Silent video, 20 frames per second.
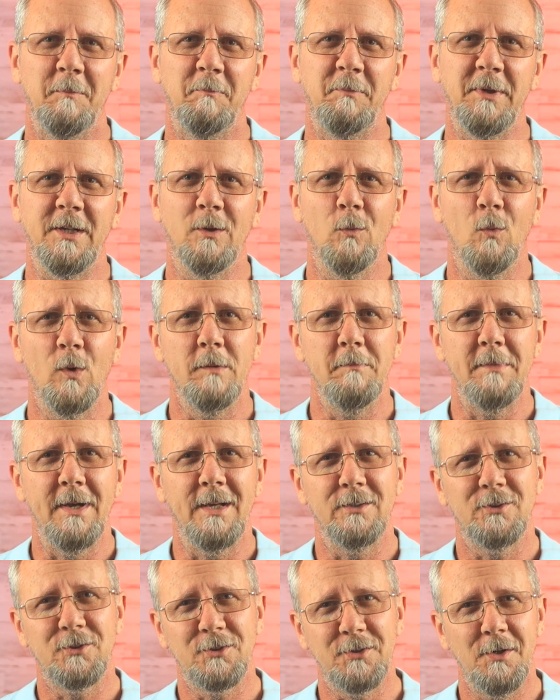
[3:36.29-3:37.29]
Being a
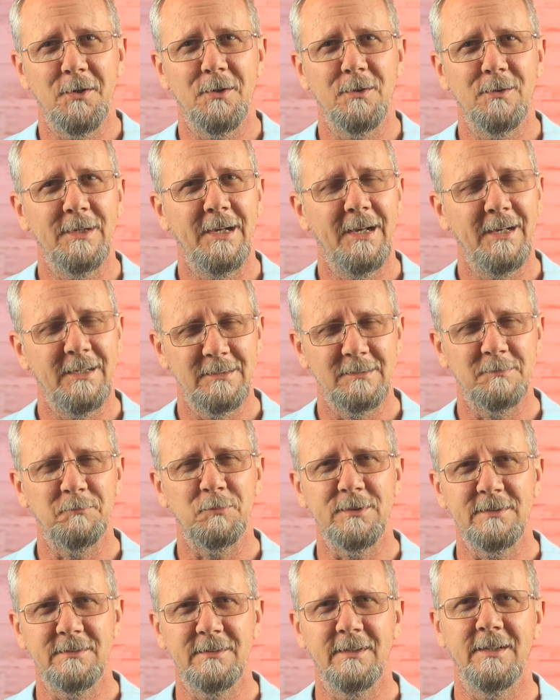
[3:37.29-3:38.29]
one-man show has
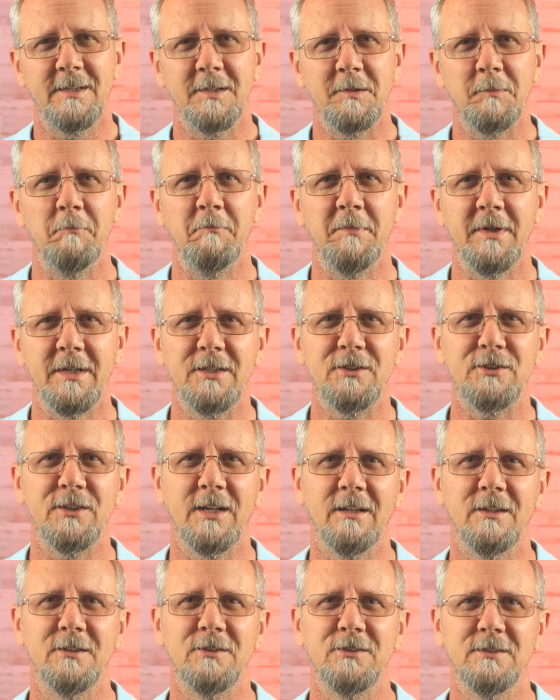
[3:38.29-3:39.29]
presented many
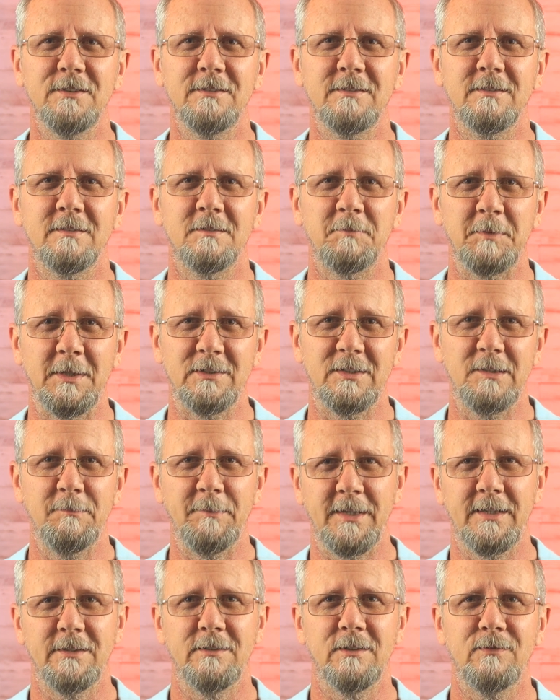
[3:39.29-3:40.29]
challenges, especially
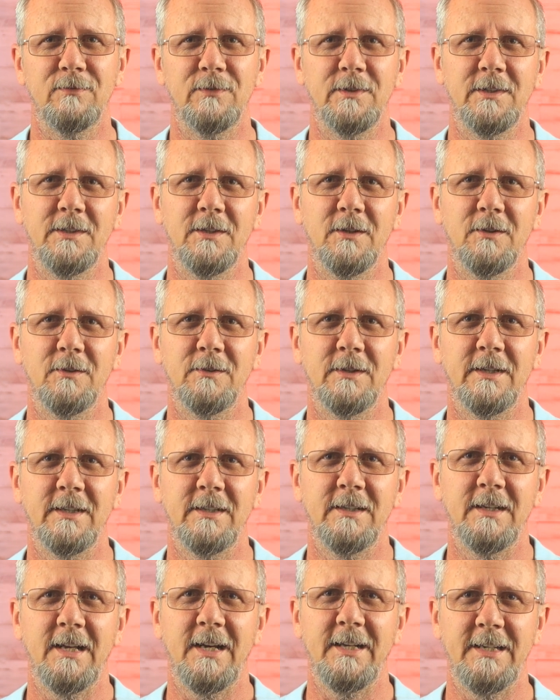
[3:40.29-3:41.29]
making this video,
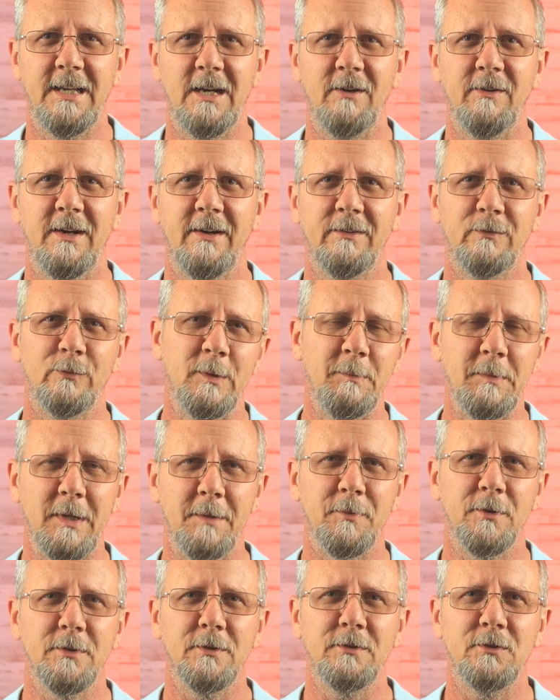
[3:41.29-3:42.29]
and I now have to
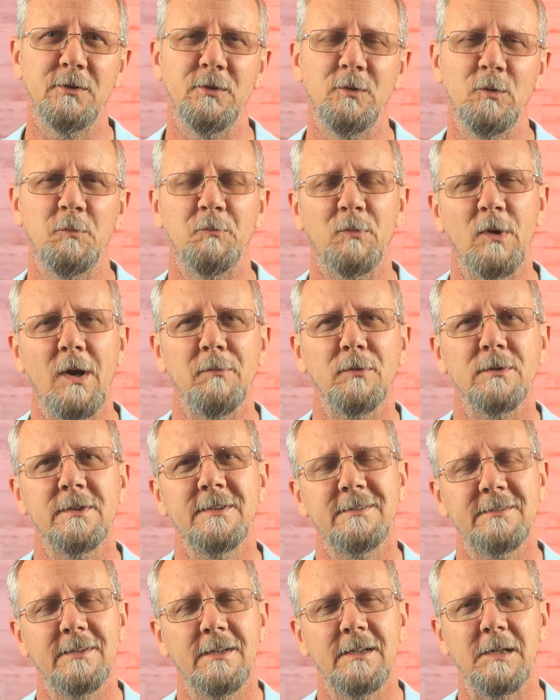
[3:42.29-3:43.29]
remember to
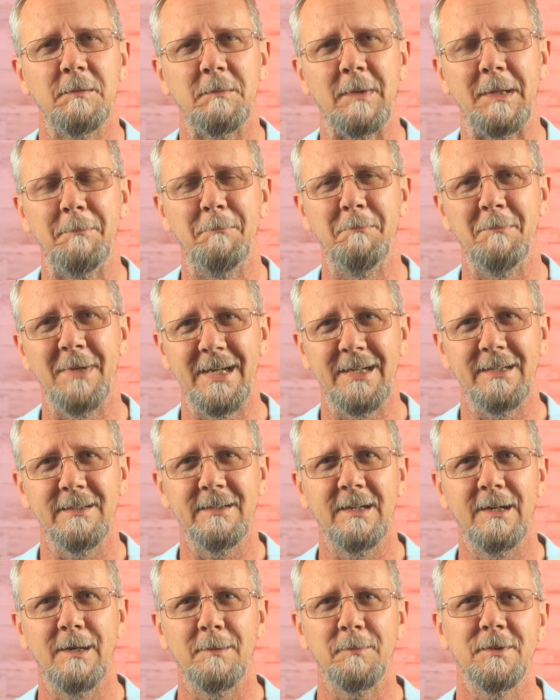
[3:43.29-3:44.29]
properly set up my main
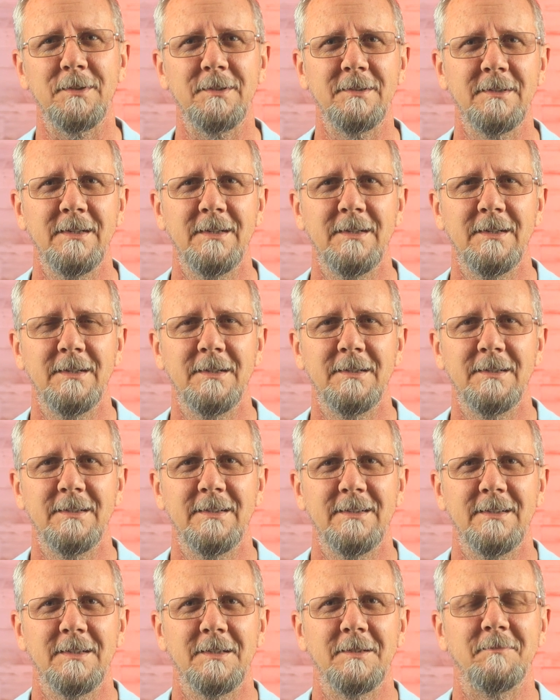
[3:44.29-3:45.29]
camera,
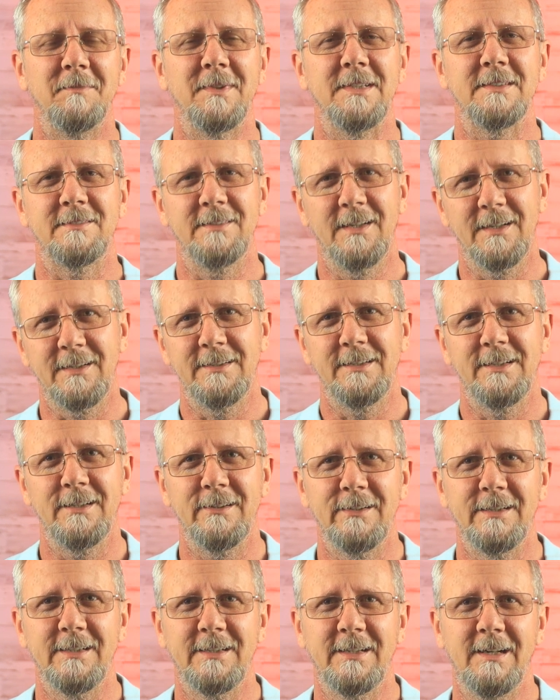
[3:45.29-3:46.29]
my
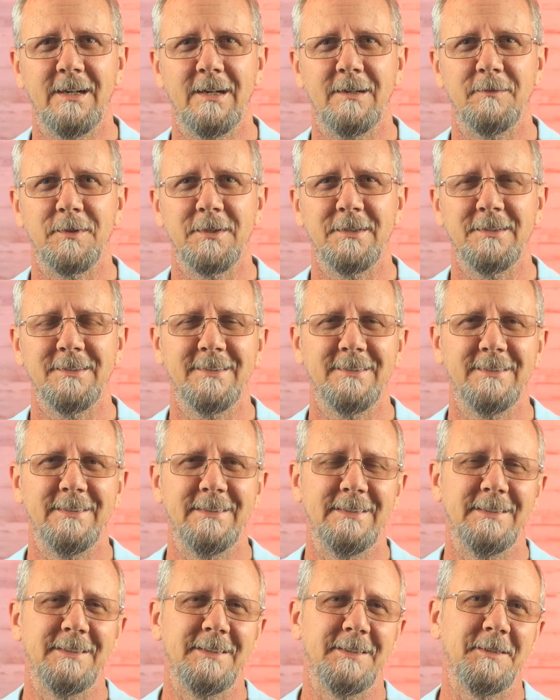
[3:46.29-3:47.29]
secondary camera,
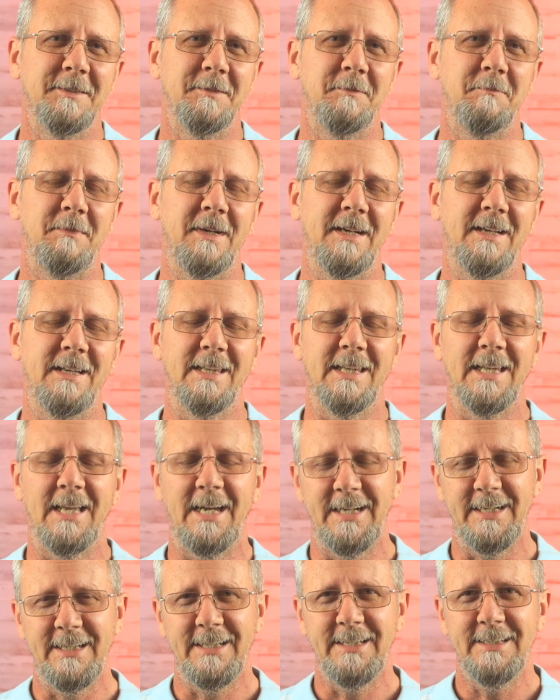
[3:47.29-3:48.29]
my
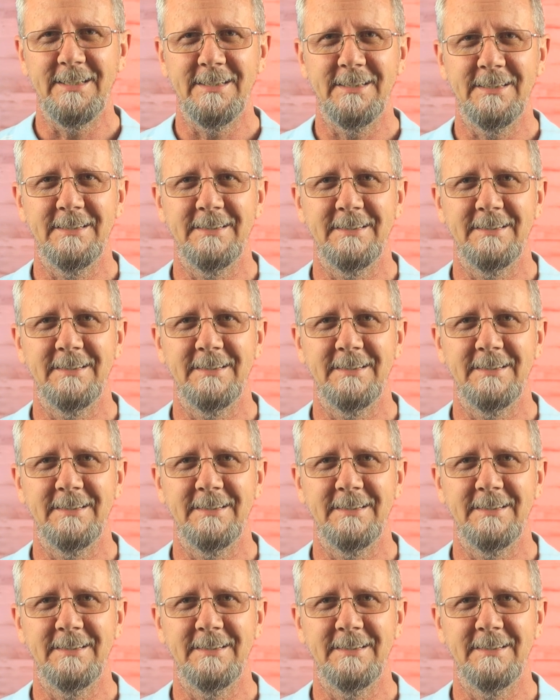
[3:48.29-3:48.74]
lighting,